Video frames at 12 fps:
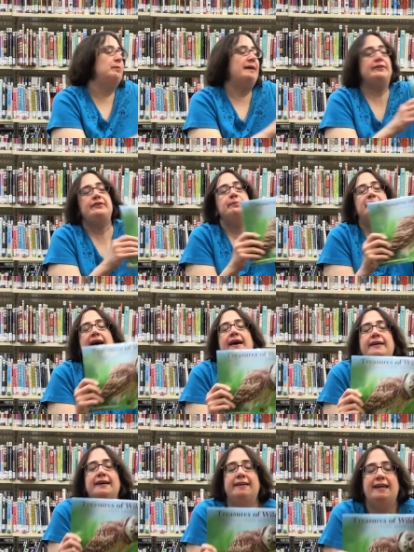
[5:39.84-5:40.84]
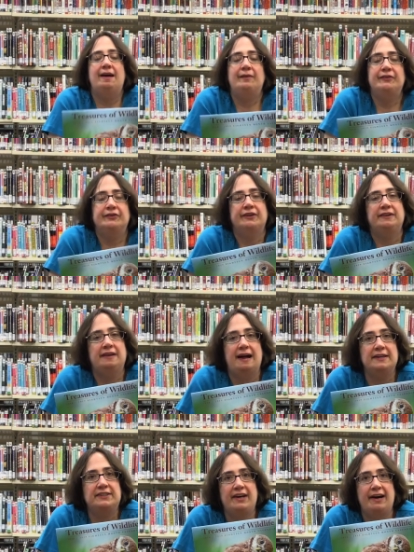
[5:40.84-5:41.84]
about you, but I get calendars a
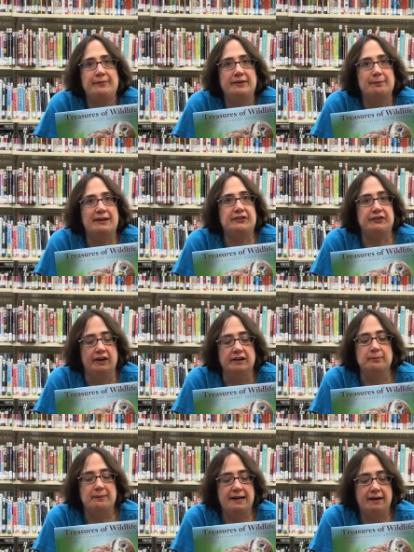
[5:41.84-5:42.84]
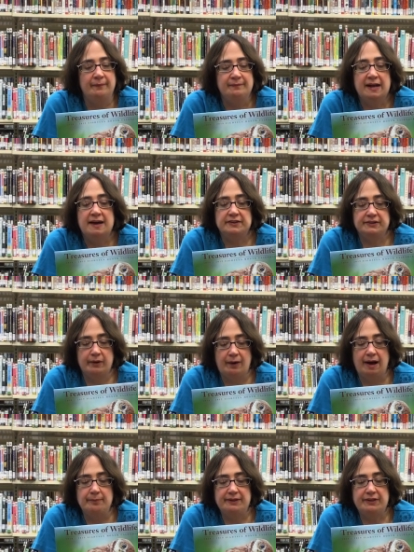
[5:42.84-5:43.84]
lot of times in my junk mail. So
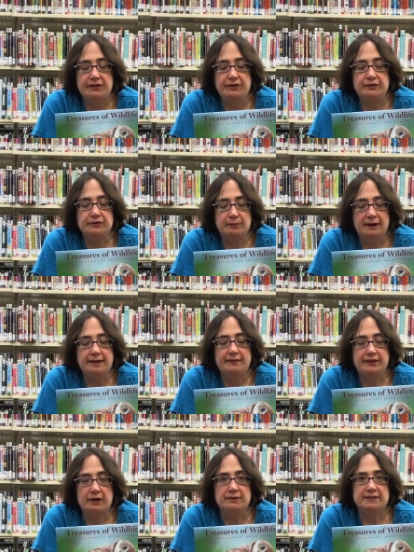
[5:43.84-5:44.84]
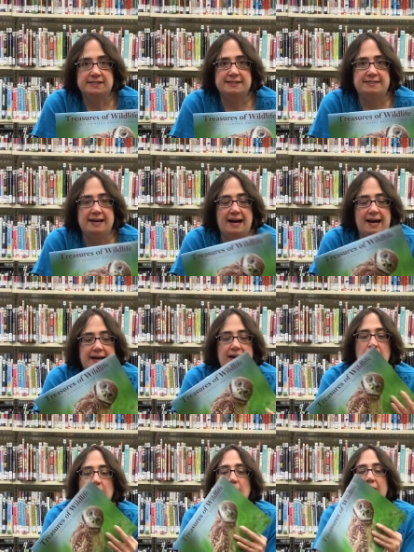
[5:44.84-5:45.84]
I'm going to use one of those today.
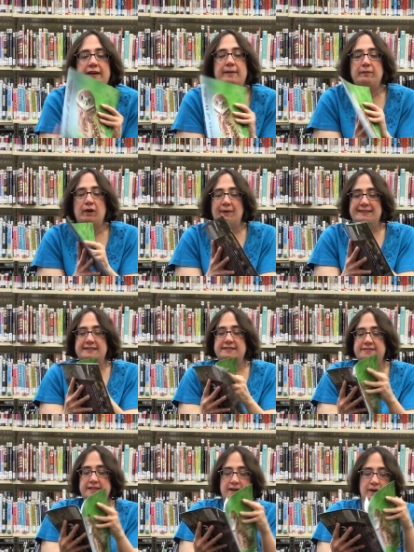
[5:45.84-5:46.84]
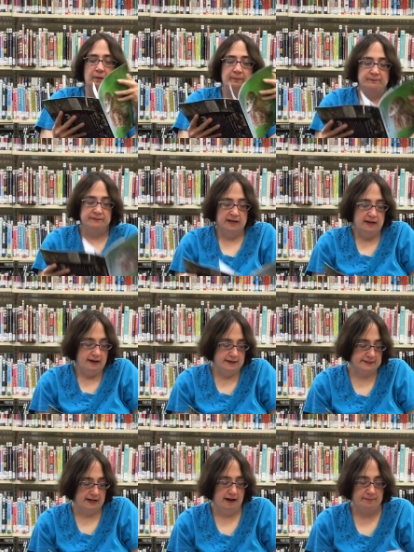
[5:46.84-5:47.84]
And what I'm going to do
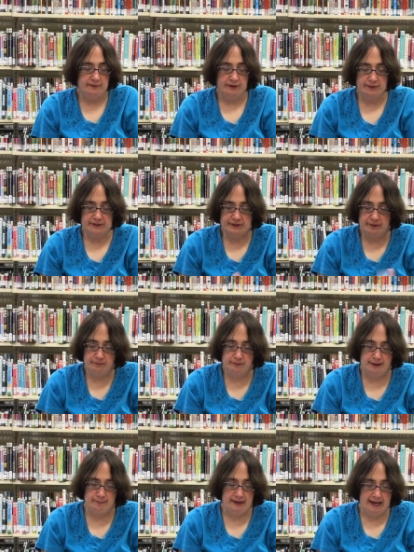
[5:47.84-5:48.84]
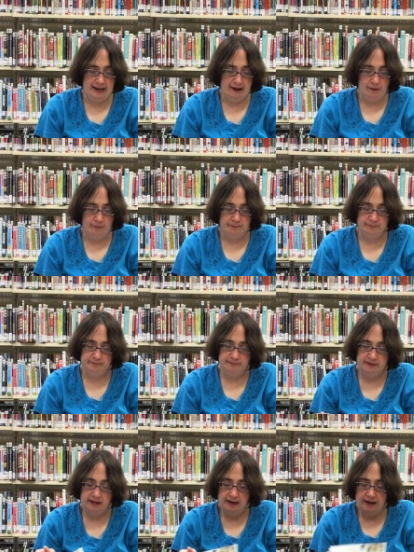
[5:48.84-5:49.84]
is I'm going to rip out
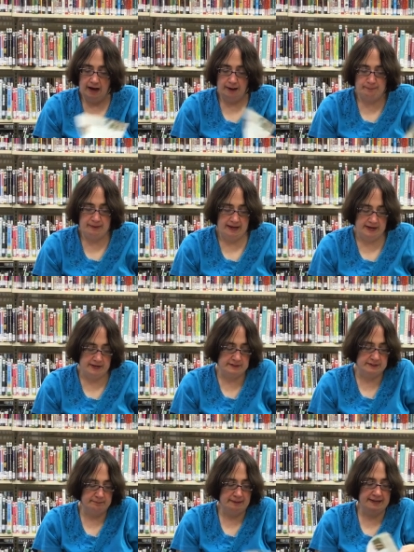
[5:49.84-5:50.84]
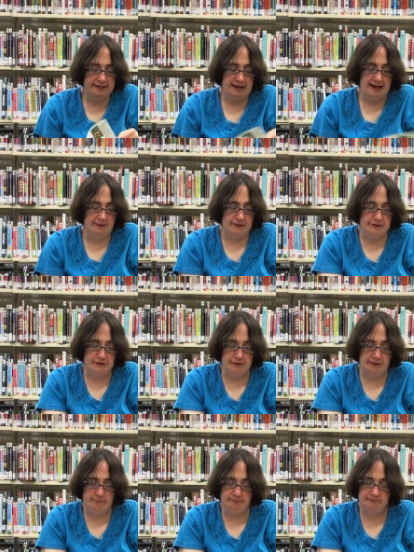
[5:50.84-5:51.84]
a page of my calendar.